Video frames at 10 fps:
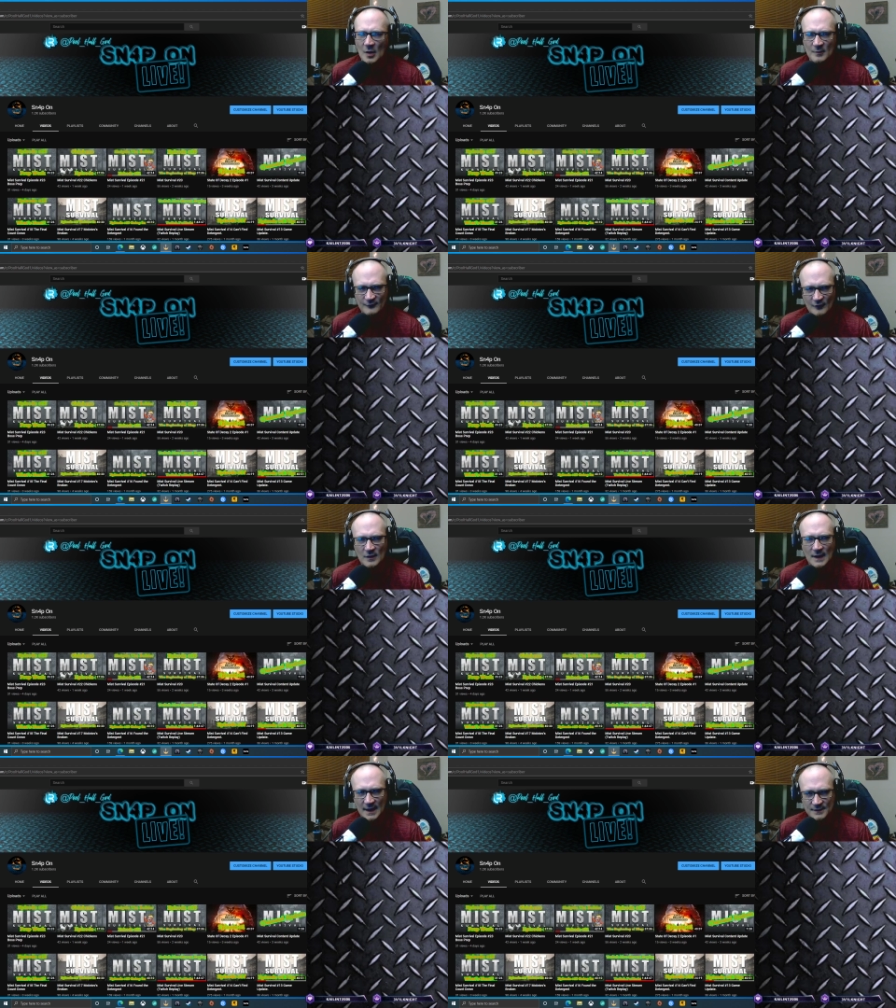before
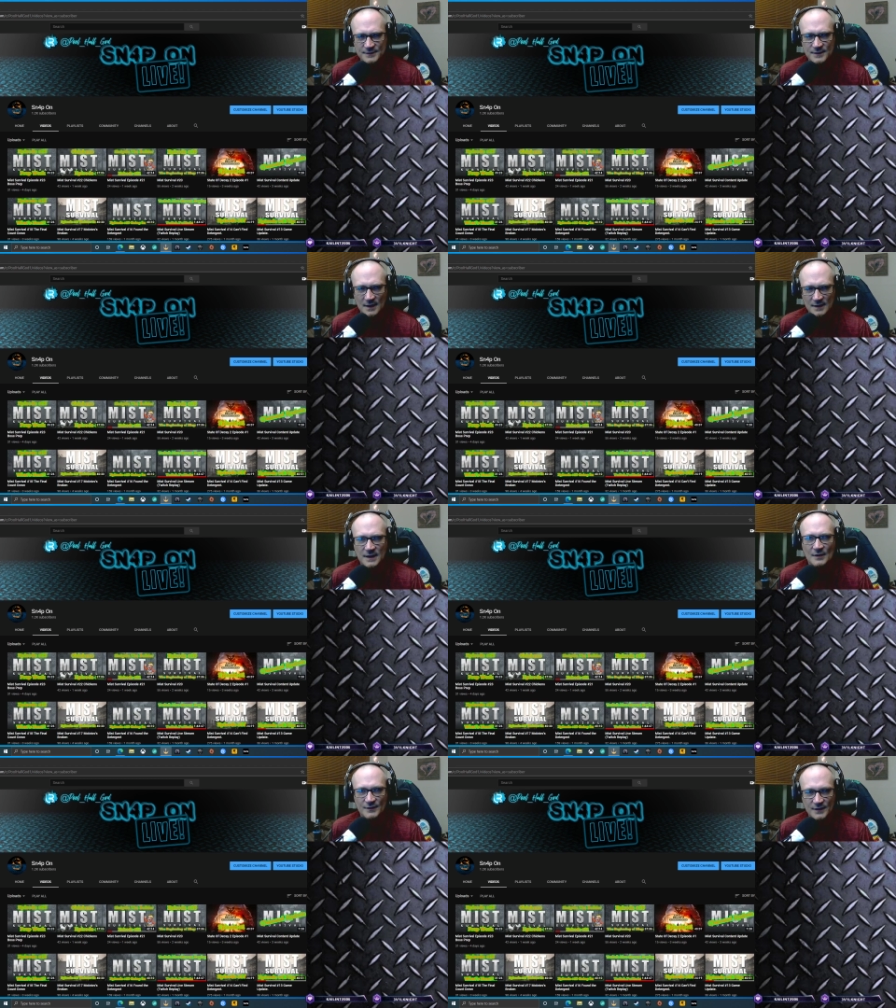the last uh,
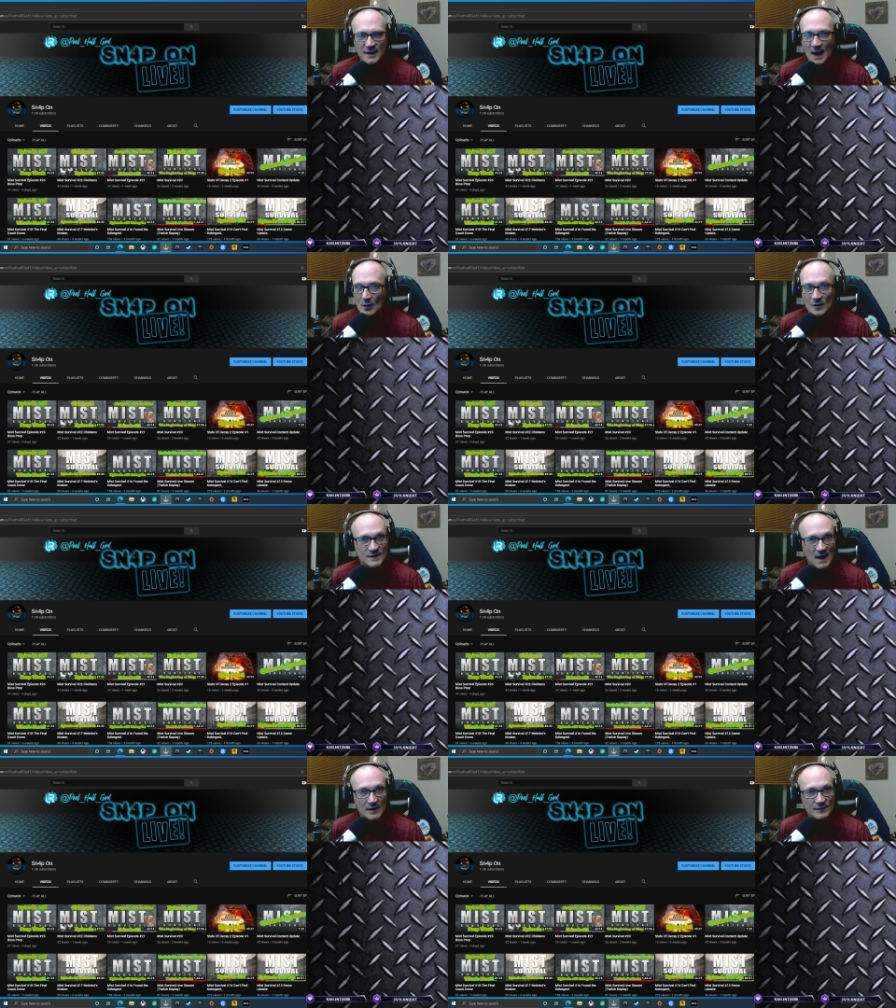DLC, I
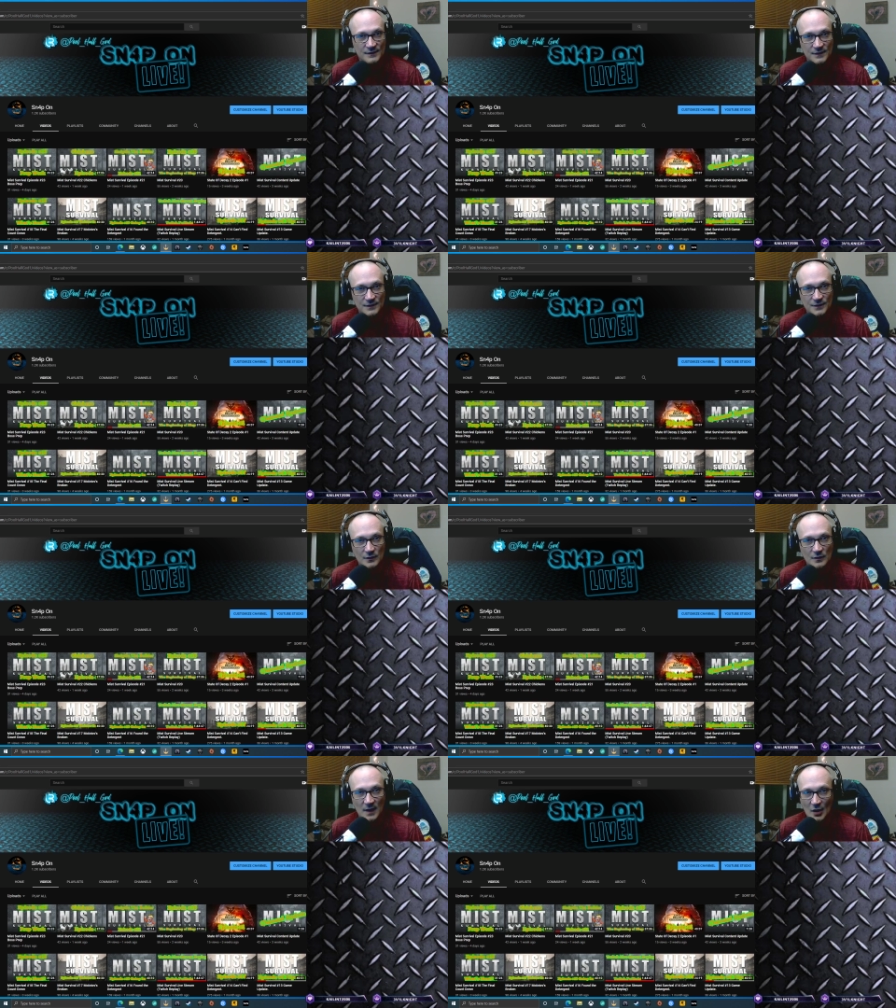wasn't having this issue
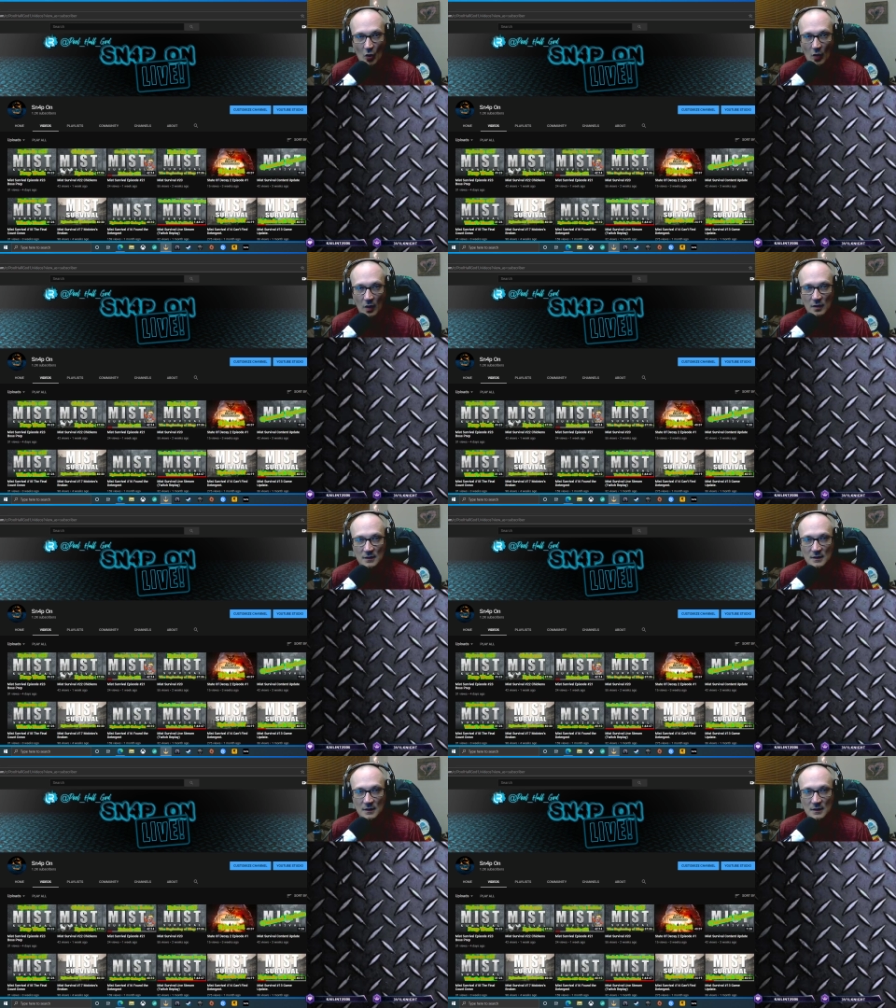at all.